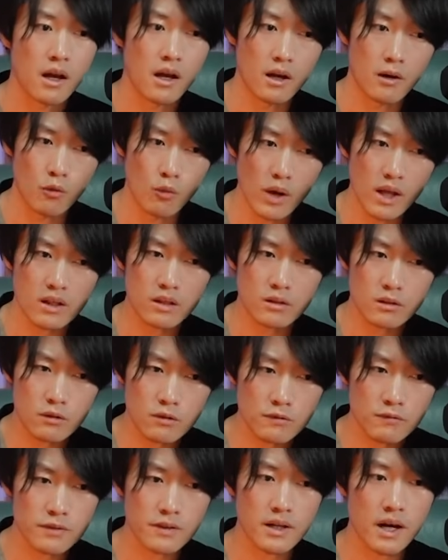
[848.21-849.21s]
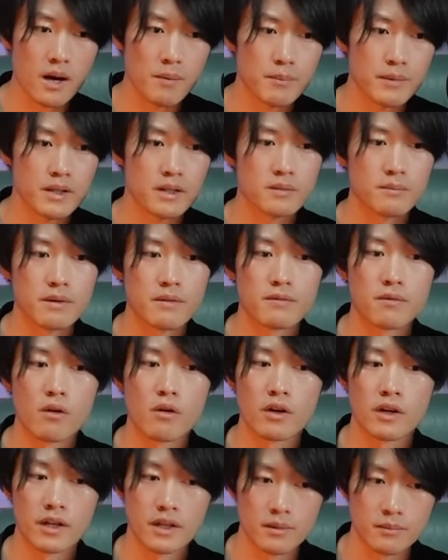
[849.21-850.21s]
When Luffy appeared before
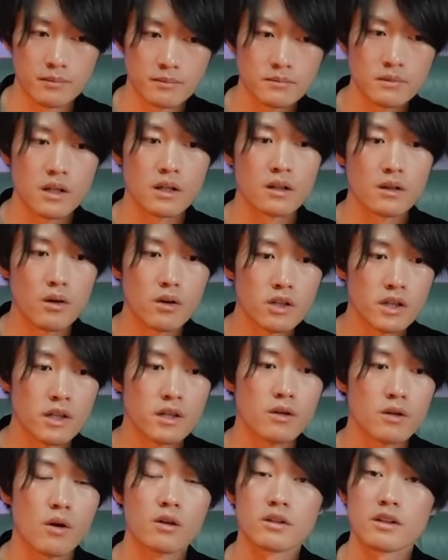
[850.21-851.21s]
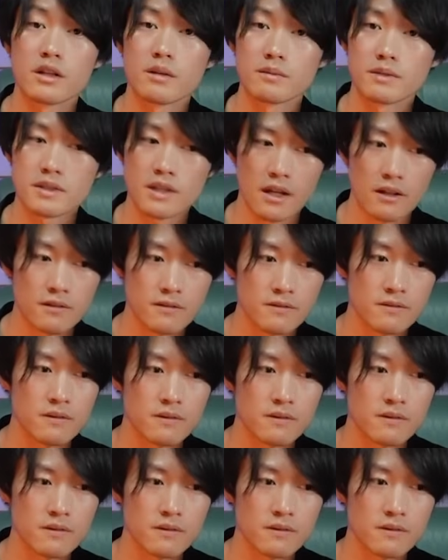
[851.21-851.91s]
him, Loki called himself